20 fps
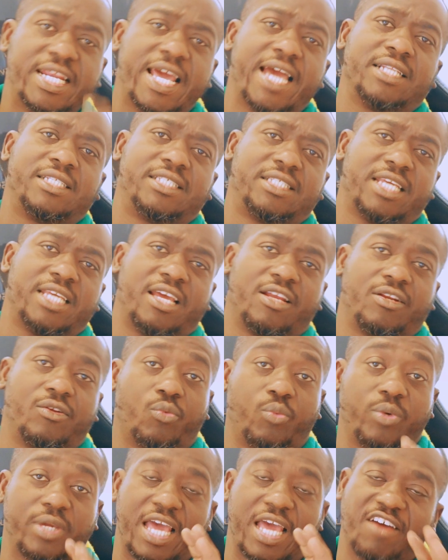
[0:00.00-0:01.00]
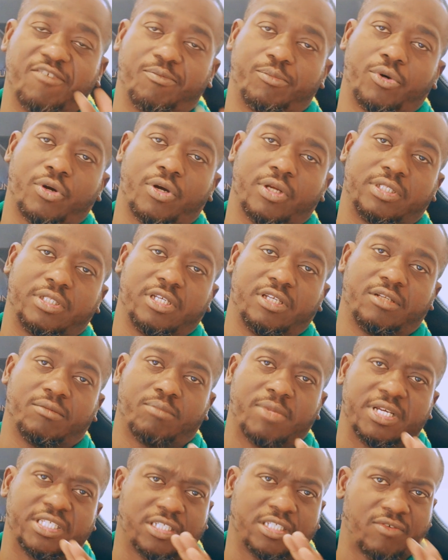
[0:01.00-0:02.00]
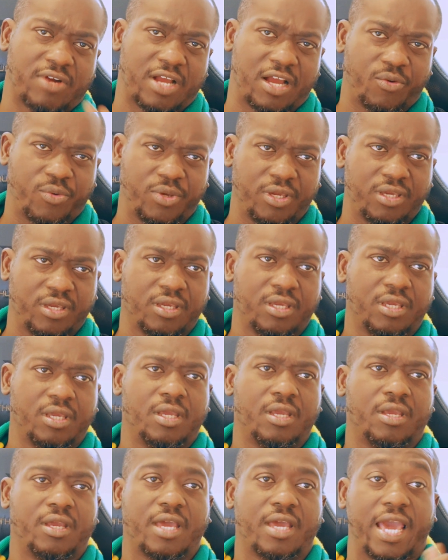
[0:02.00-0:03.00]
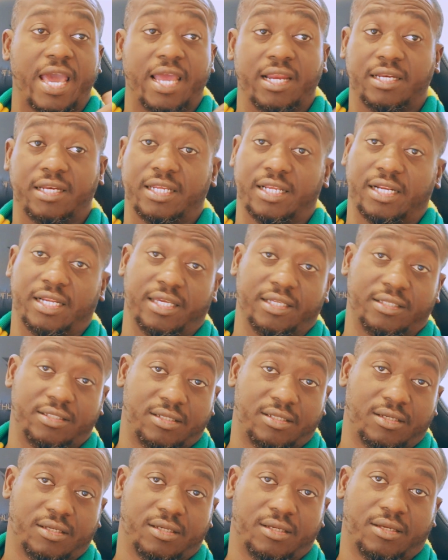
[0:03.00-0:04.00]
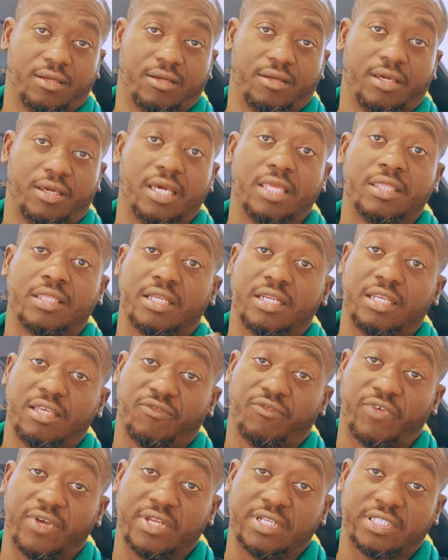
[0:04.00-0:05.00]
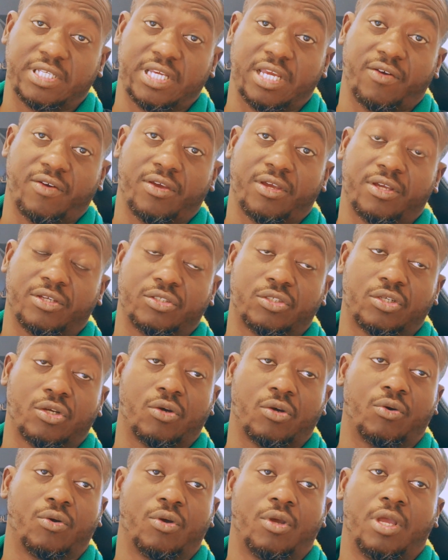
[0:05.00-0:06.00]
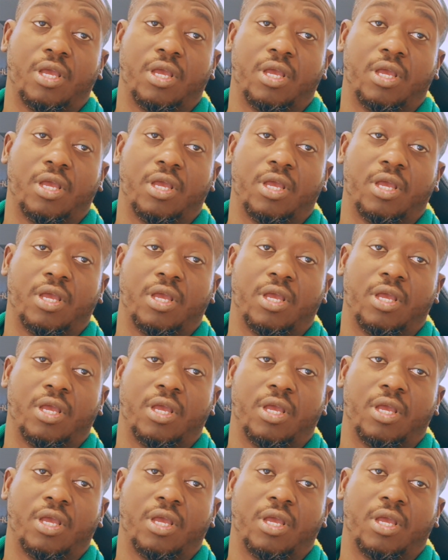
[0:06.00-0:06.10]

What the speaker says: that said, we have brought in Mazraoui and De Ligt in the defense area. So